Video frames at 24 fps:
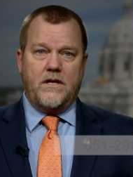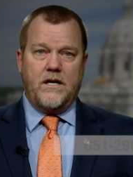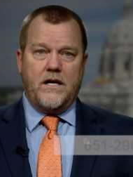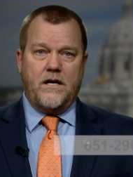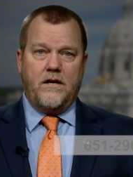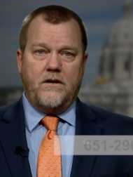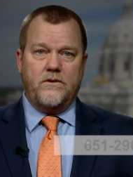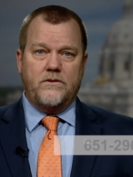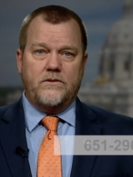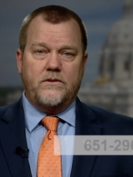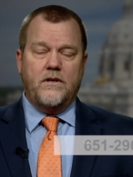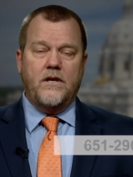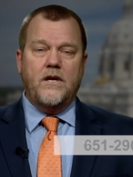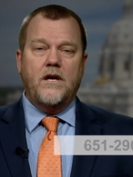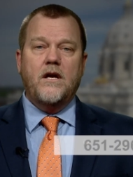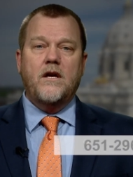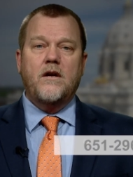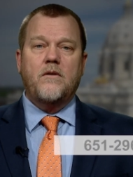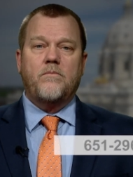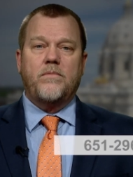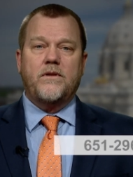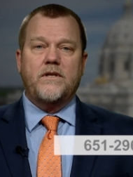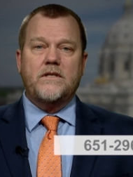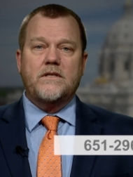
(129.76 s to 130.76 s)
House.
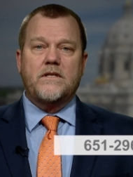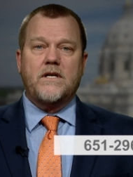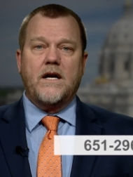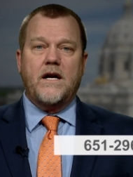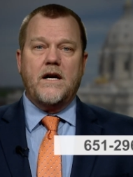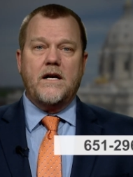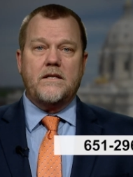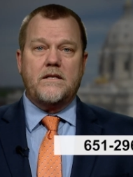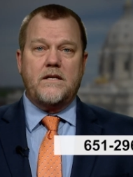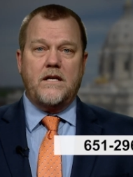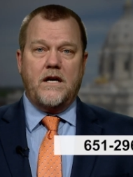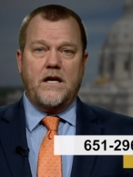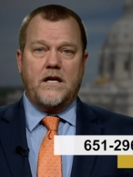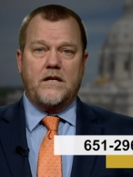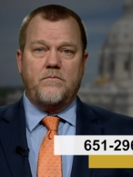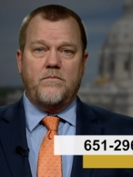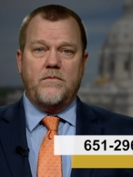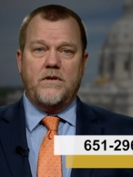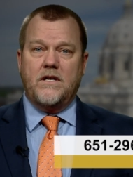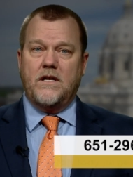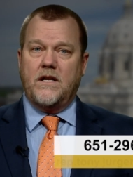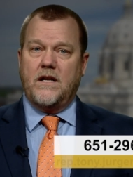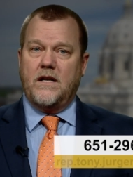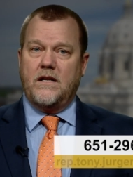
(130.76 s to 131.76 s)
Please contact
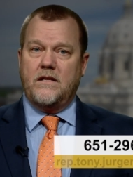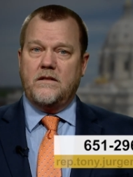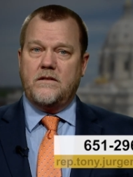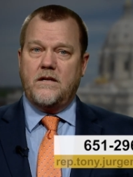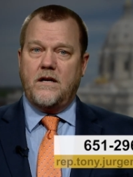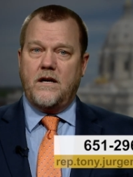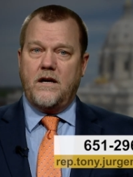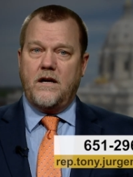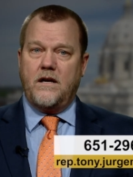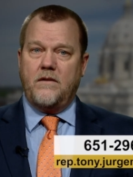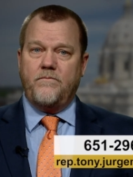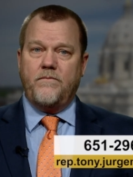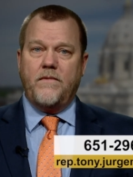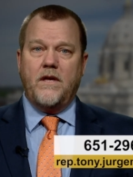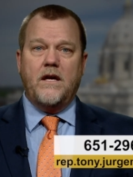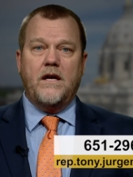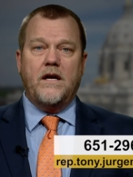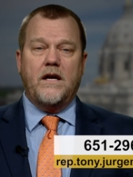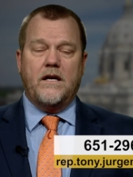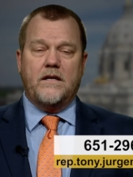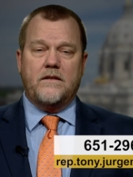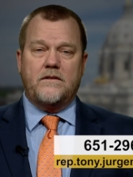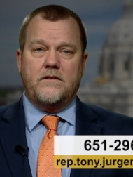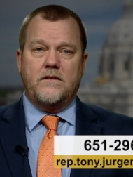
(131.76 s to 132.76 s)
me at any time
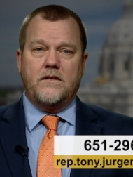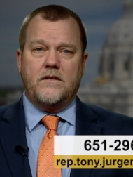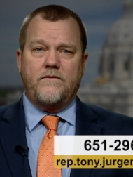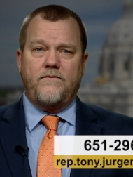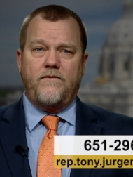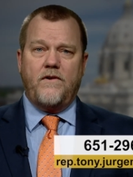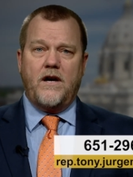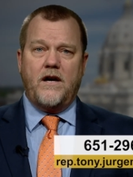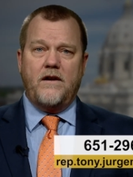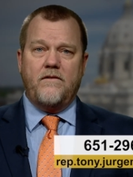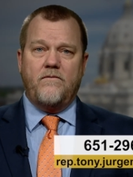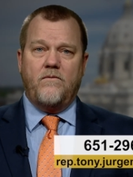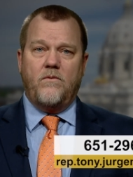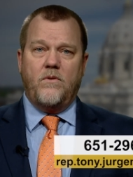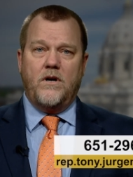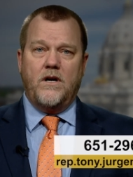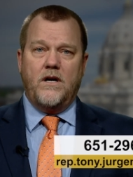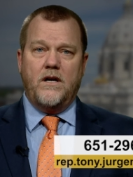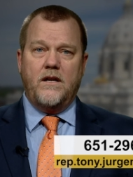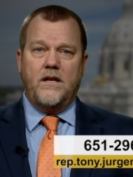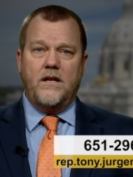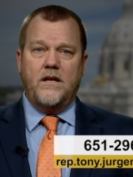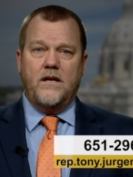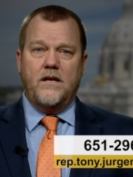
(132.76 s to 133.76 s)
at
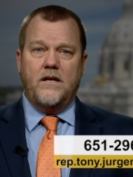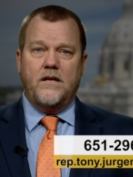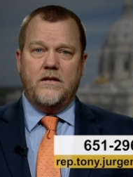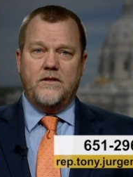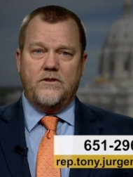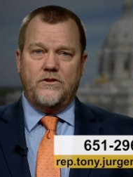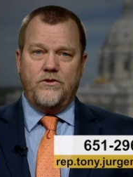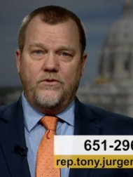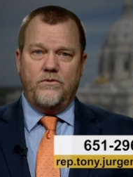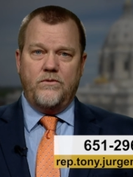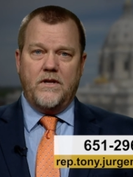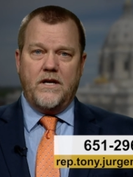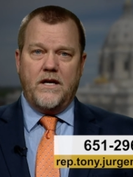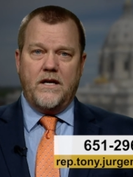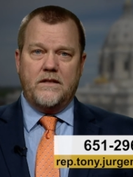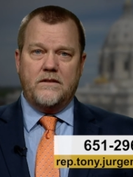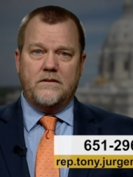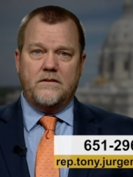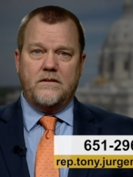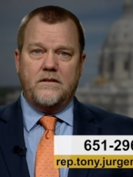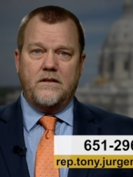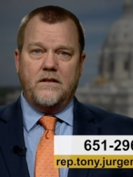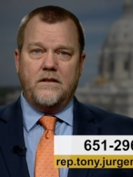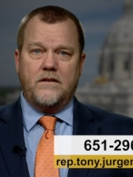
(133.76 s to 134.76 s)
651
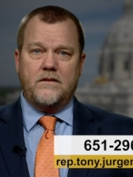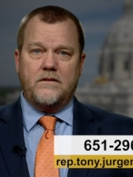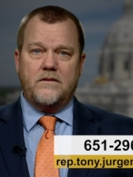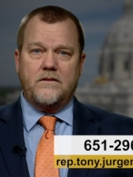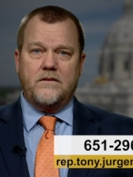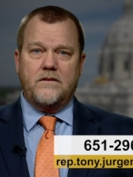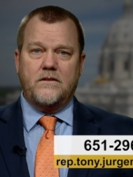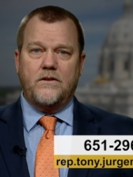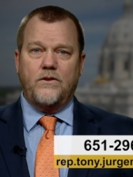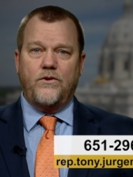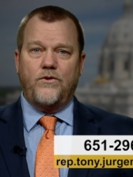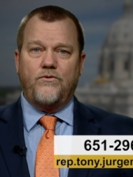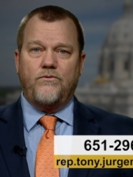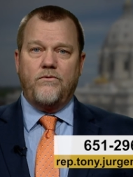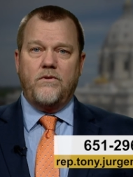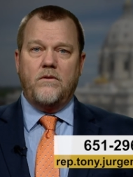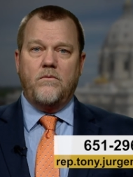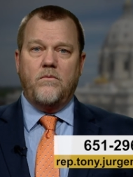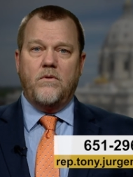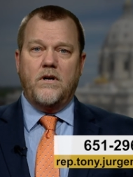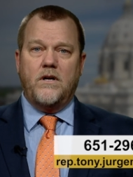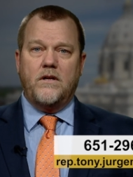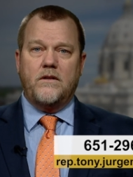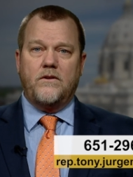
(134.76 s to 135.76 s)
296
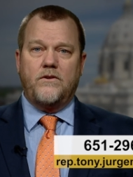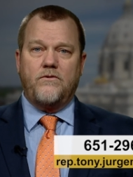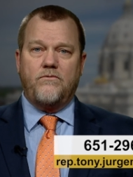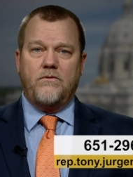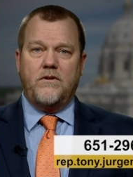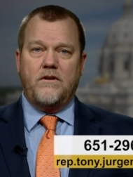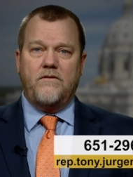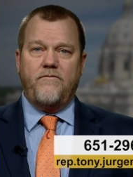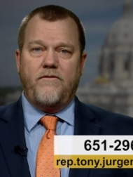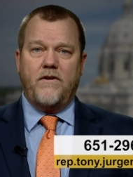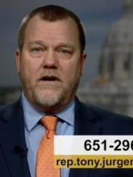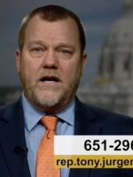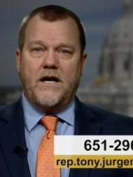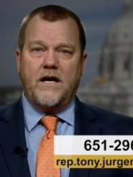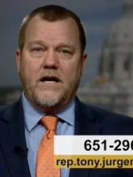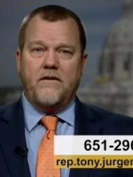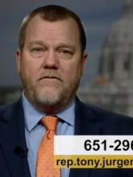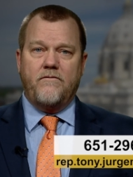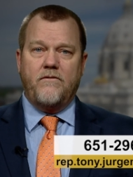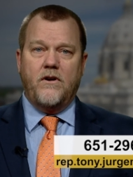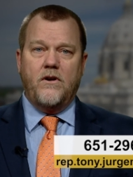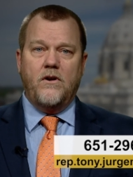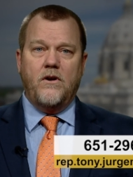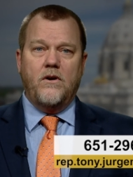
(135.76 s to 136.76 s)

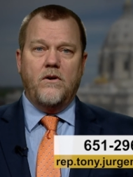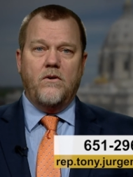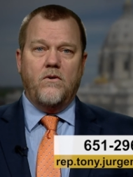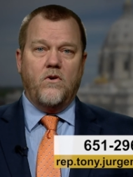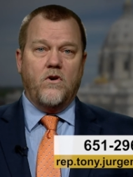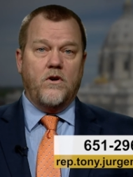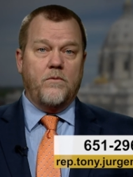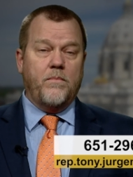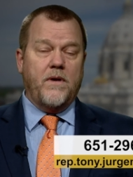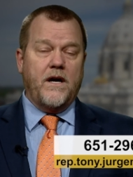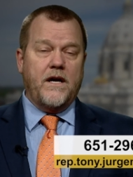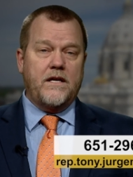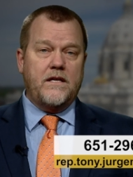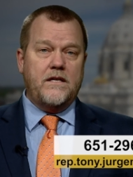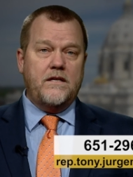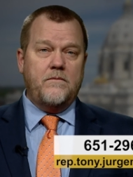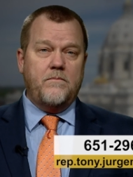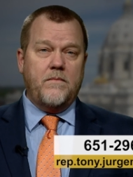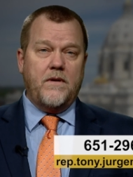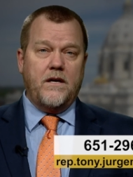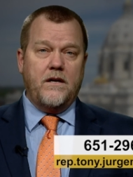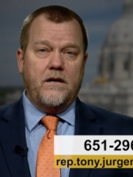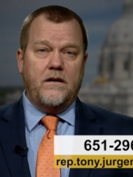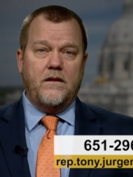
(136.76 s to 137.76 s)
3135 or by
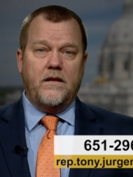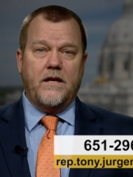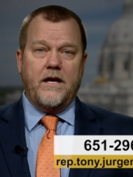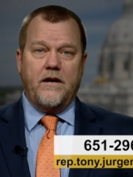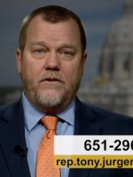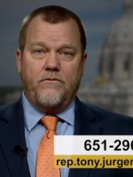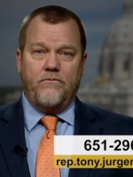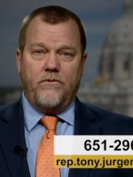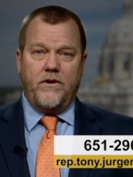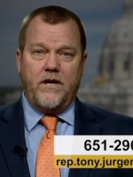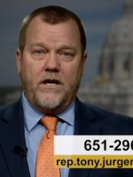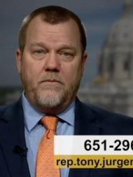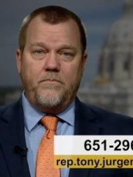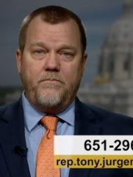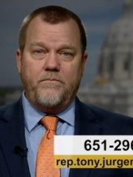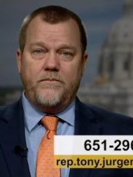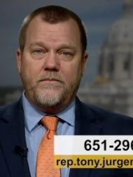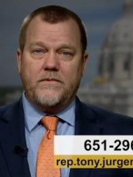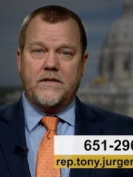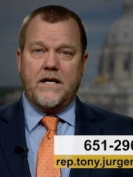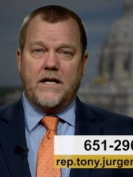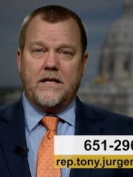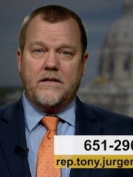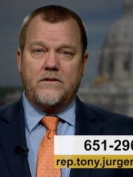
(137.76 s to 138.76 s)
email at
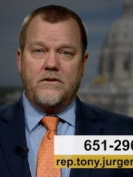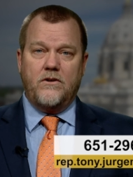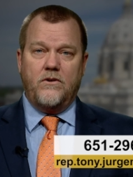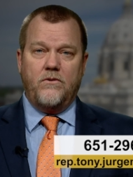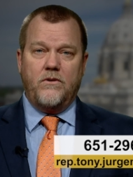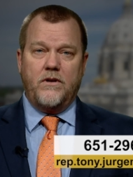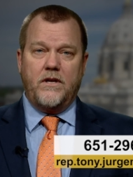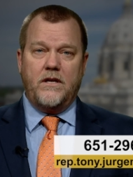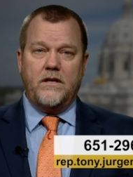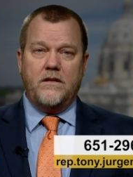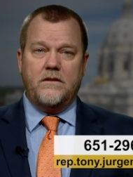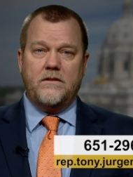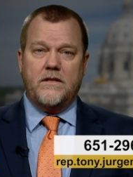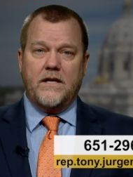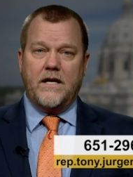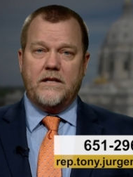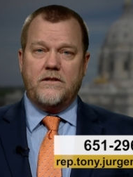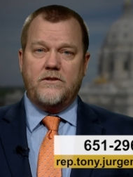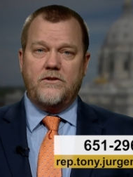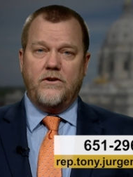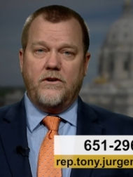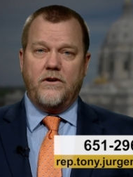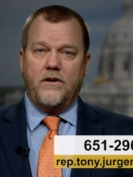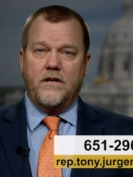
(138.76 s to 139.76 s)

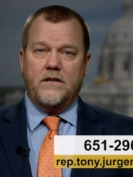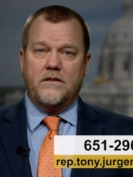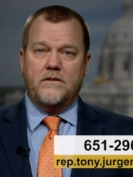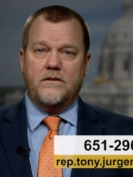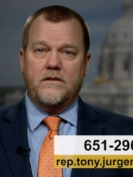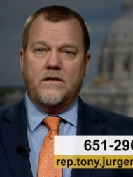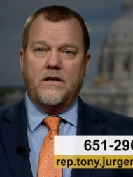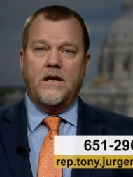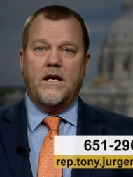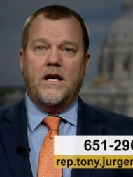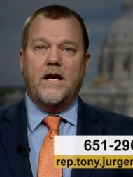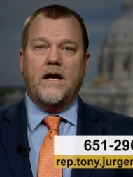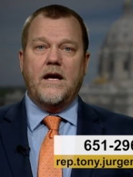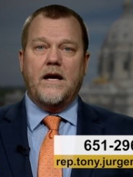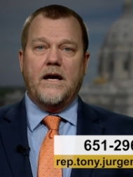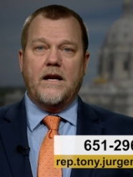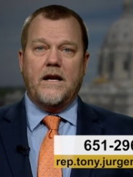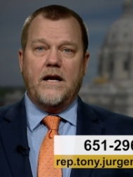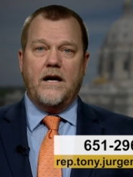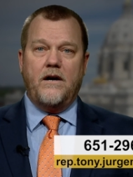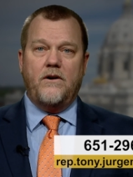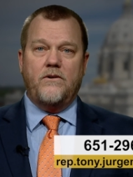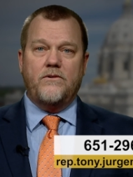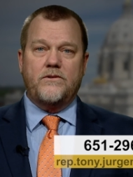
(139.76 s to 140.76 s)
rep.tony.jurgens at
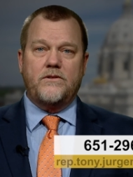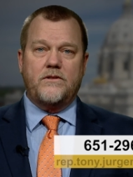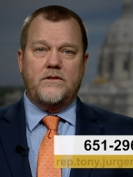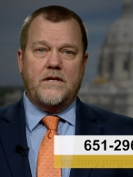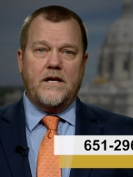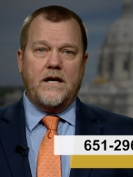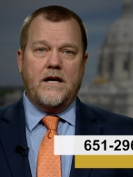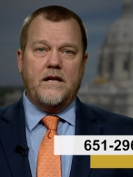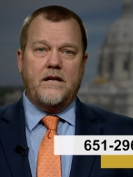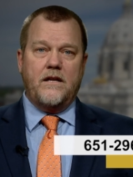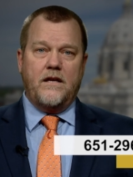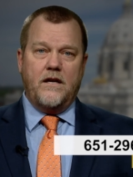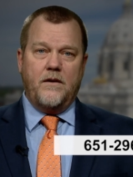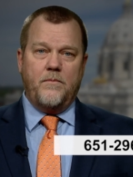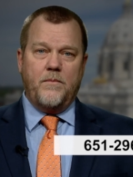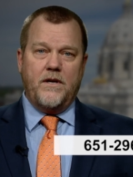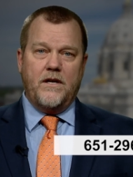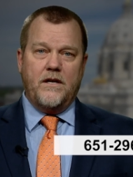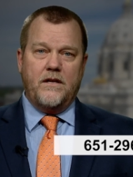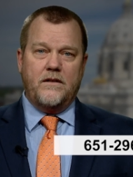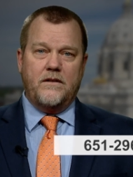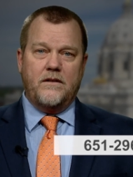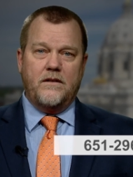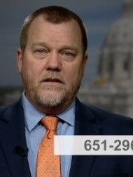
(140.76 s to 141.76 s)

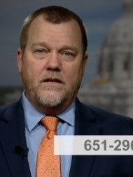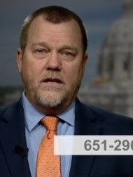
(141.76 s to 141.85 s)
house.mn.